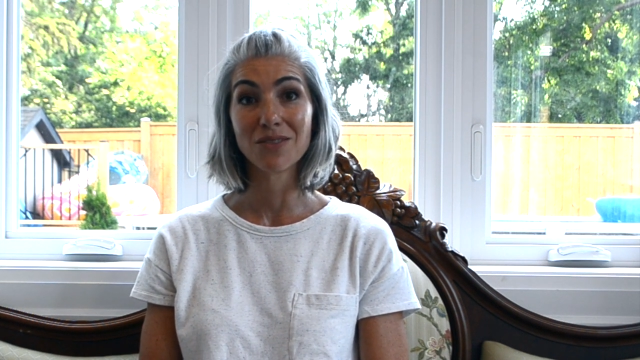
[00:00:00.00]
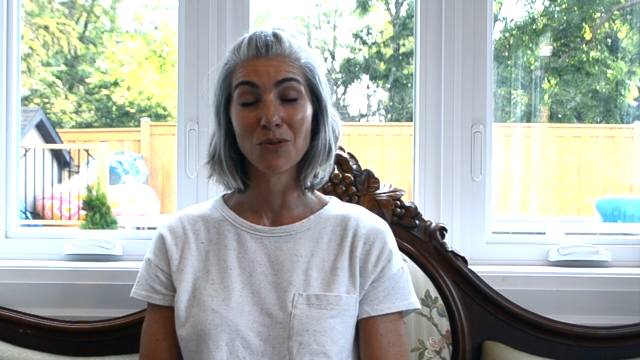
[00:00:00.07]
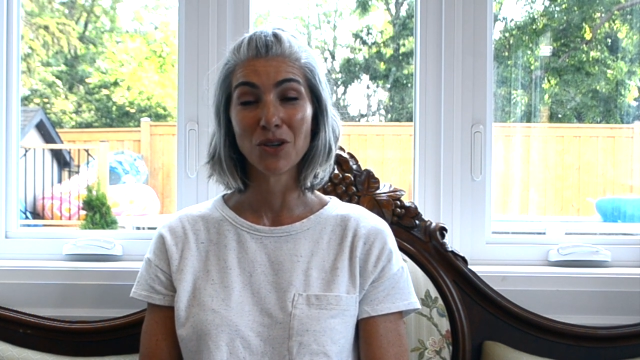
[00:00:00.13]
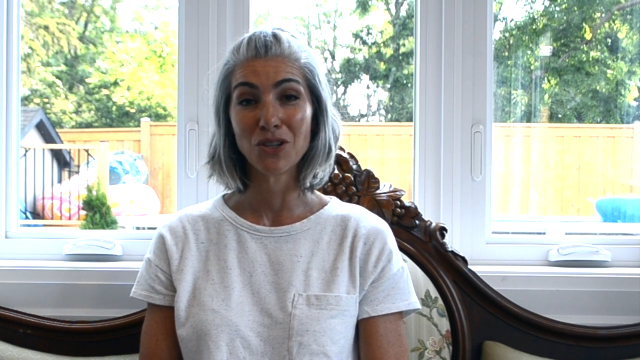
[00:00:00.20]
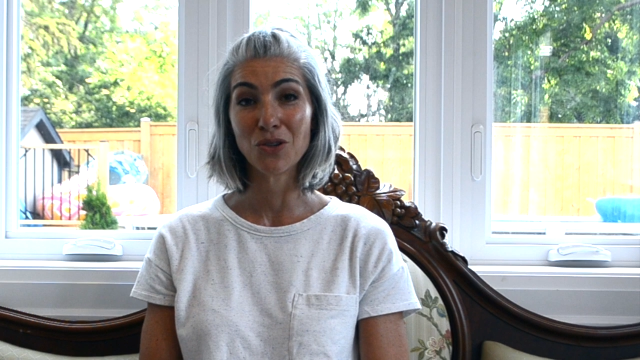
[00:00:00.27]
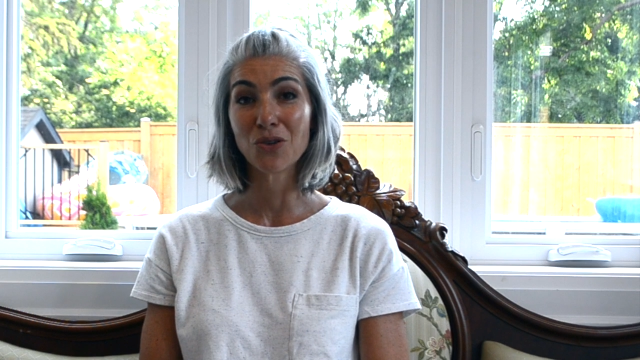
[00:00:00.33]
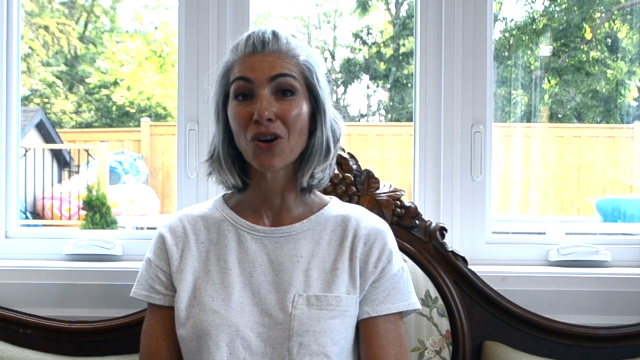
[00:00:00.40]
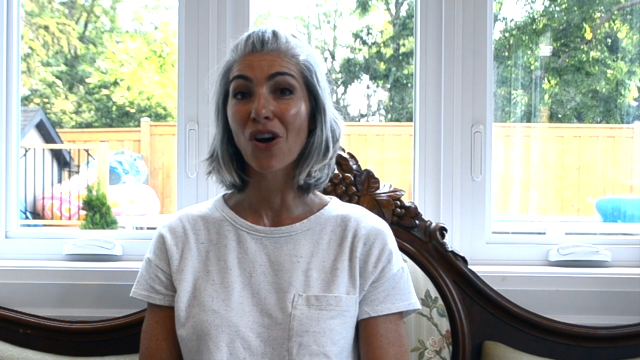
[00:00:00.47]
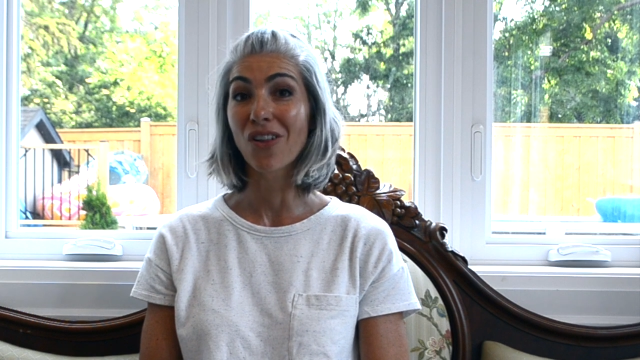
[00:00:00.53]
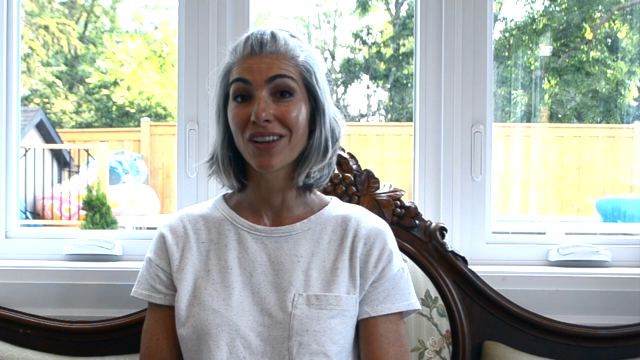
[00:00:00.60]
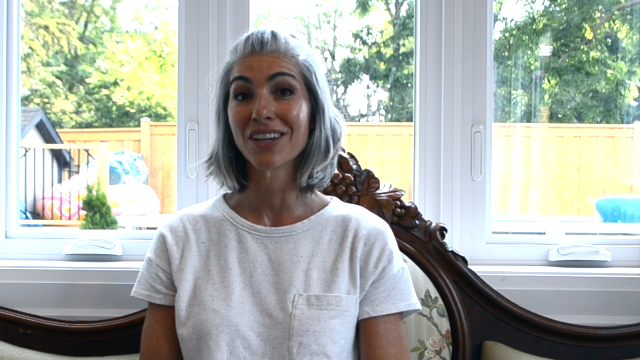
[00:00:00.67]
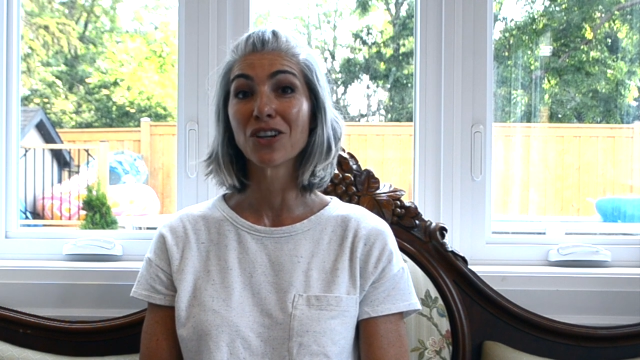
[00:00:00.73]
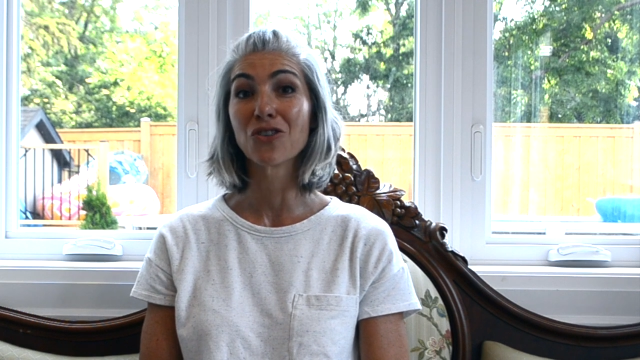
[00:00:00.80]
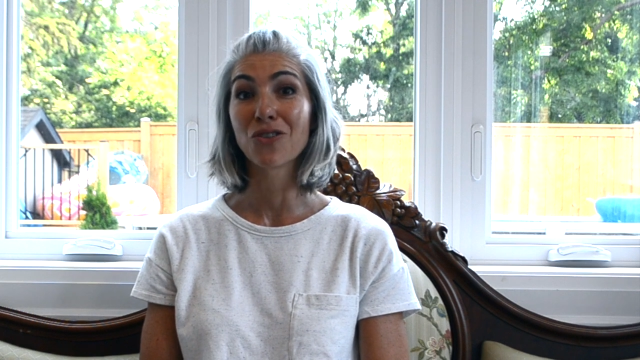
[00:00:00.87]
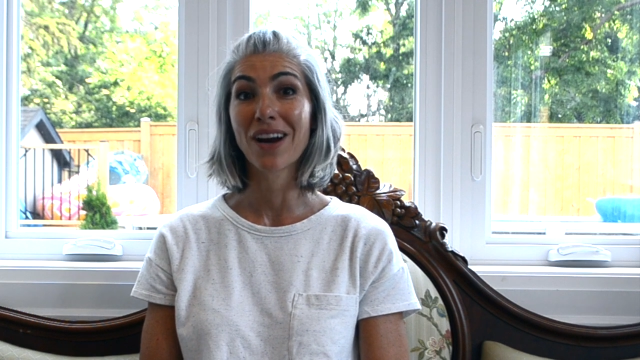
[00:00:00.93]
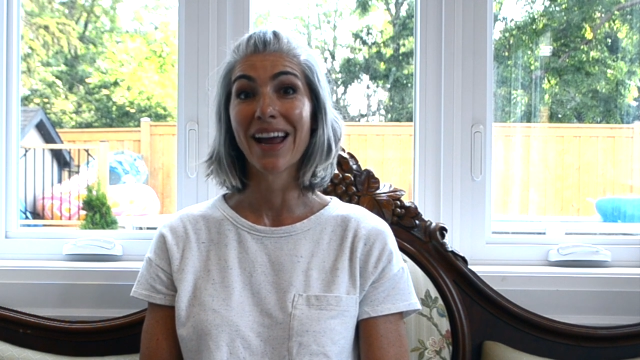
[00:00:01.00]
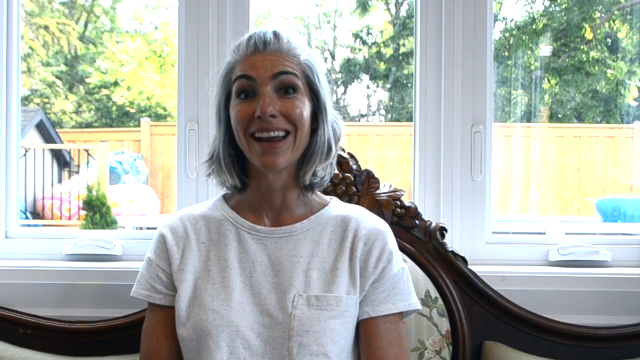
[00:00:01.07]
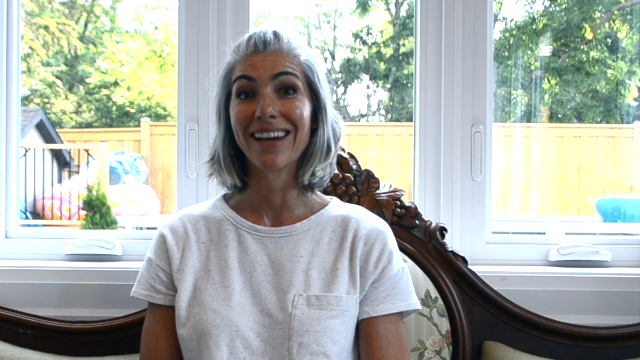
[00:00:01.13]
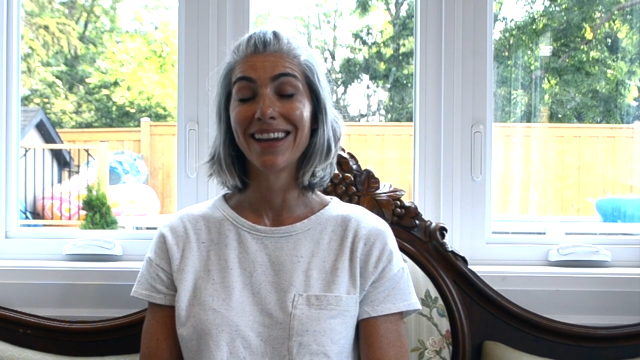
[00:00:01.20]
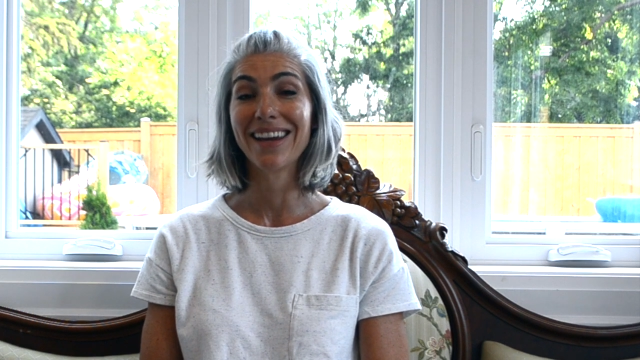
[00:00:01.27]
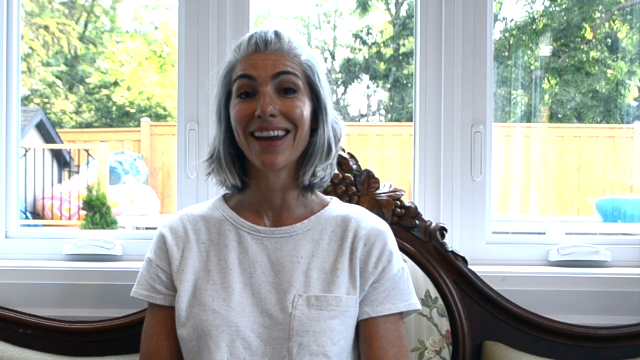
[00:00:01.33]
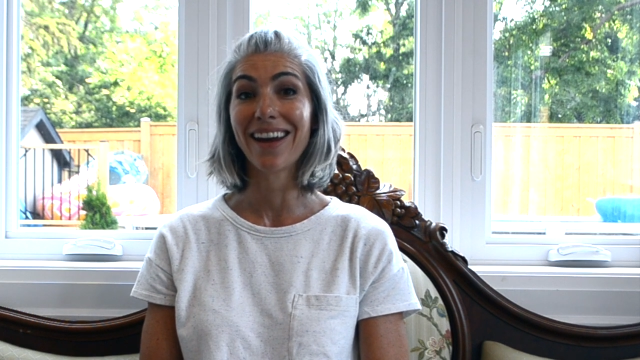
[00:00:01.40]
we do call it
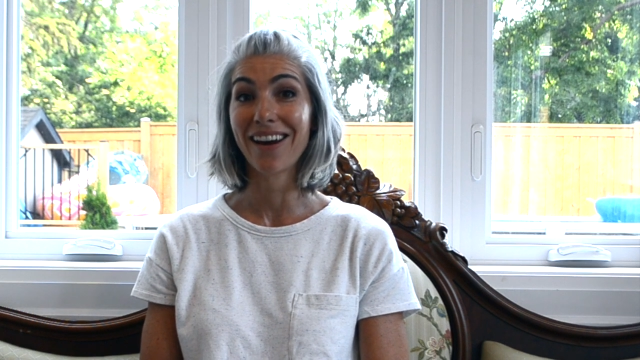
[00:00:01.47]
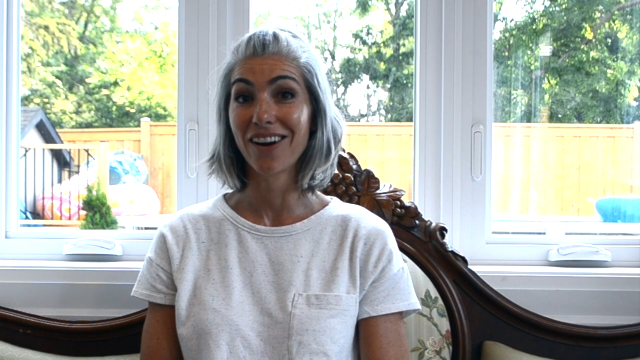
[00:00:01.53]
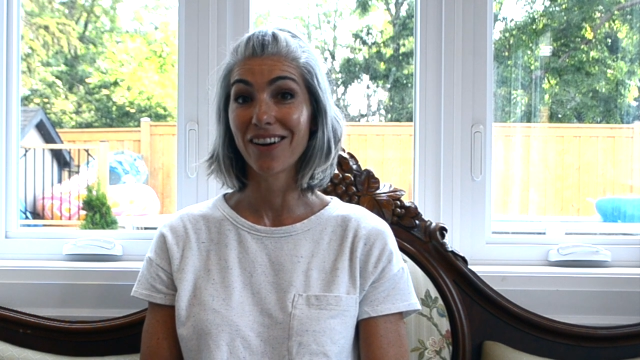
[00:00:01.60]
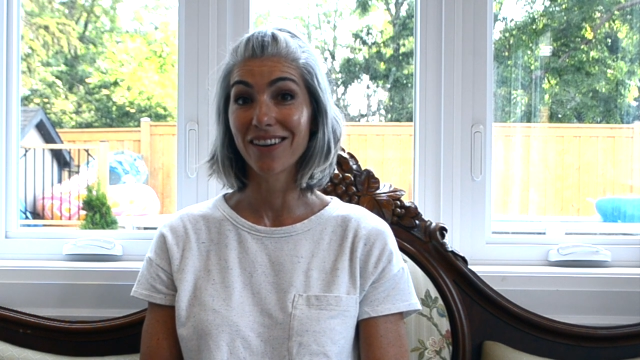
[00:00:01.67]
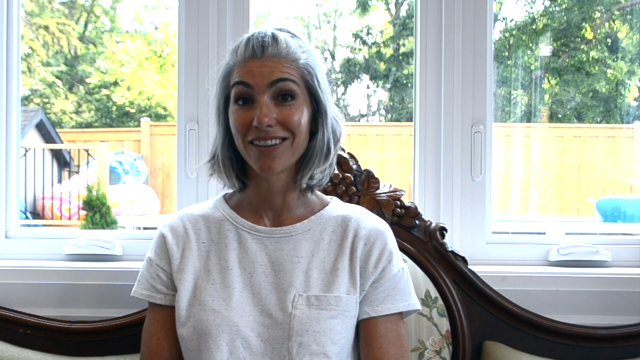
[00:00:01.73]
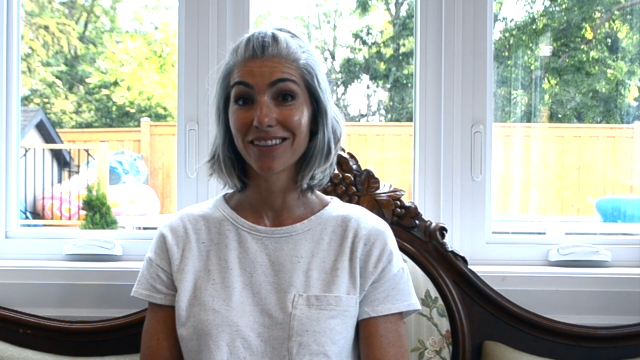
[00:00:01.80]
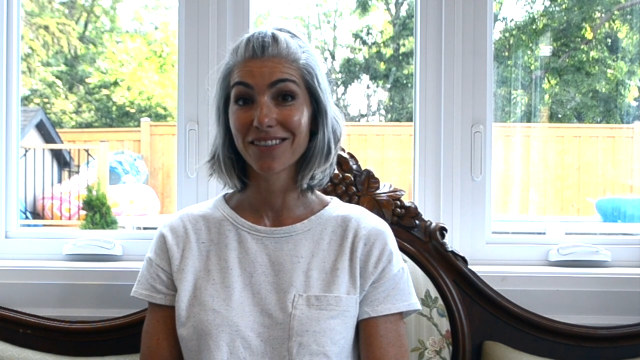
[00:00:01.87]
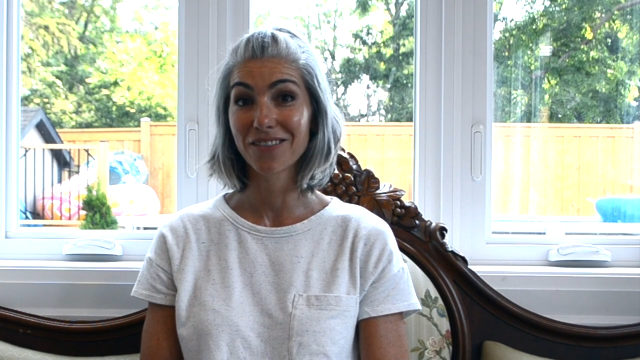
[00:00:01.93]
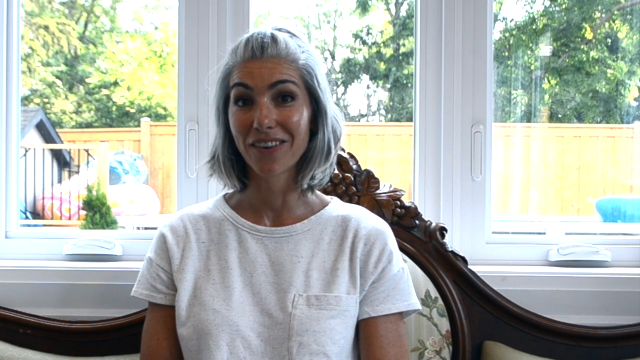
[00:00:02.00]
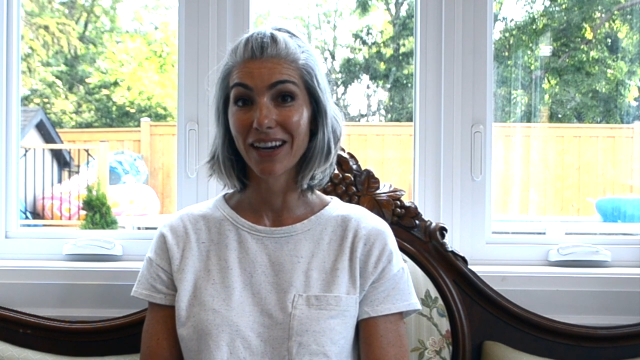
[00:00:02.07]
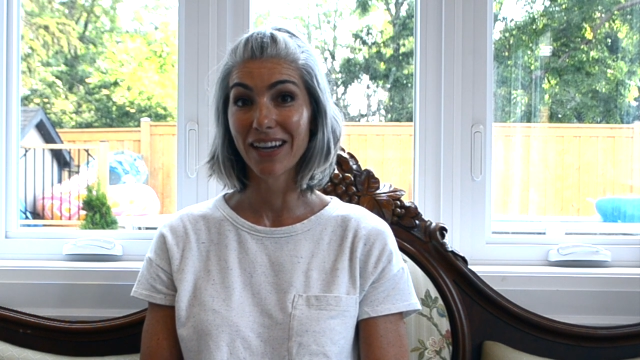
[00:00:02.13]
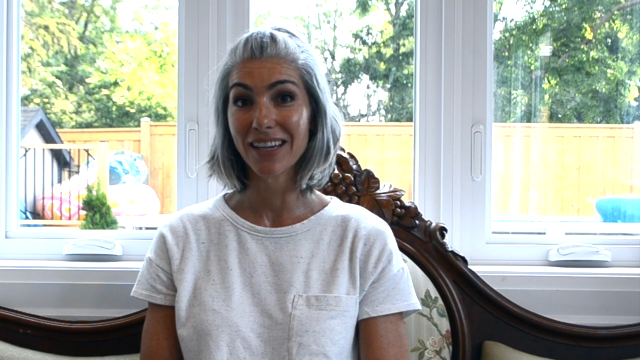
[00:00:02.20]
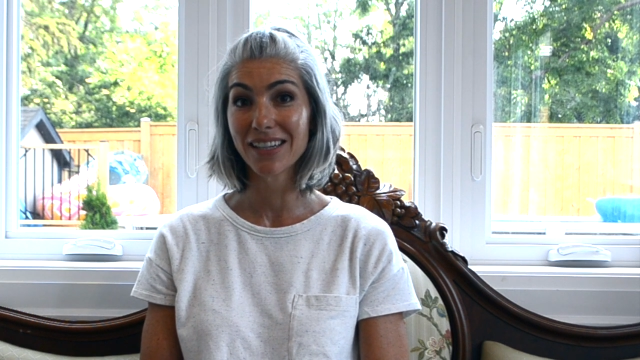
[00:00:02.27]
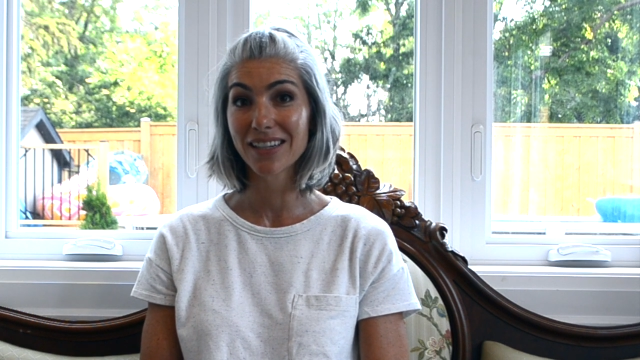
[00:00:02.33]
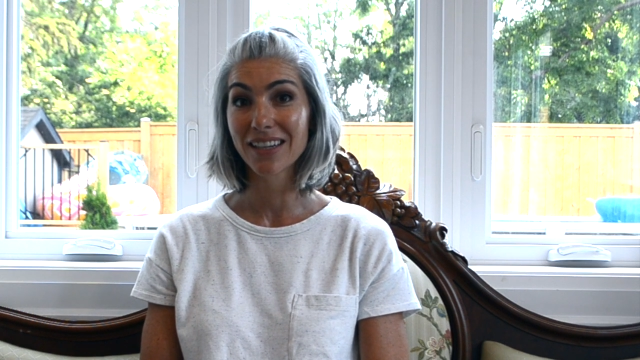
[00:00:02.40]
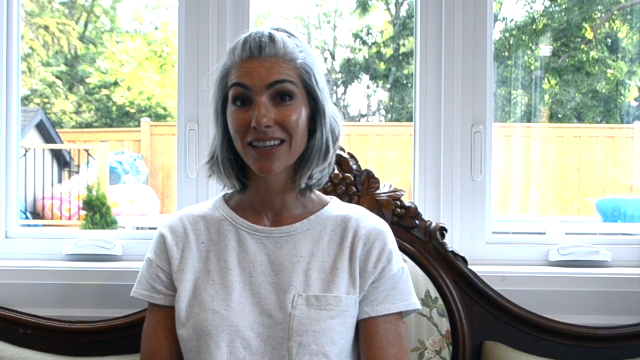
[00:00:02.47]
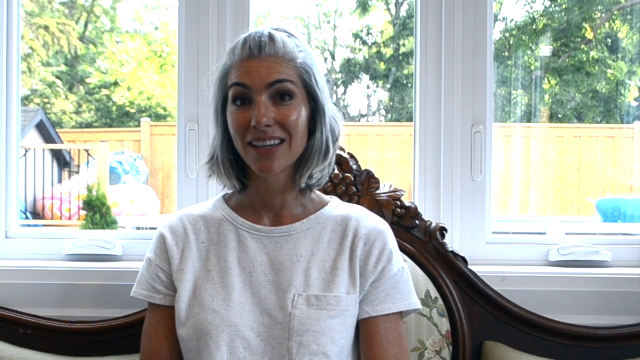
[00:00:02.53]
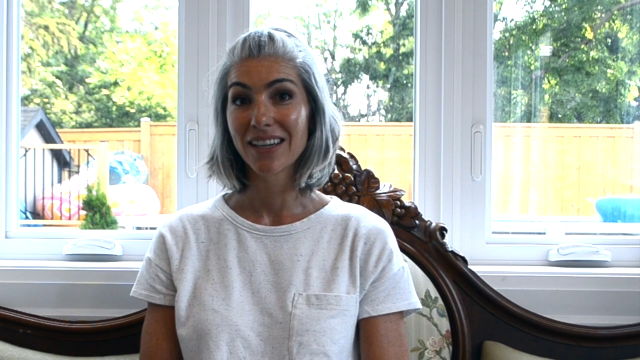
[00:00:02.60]
granny hair, right?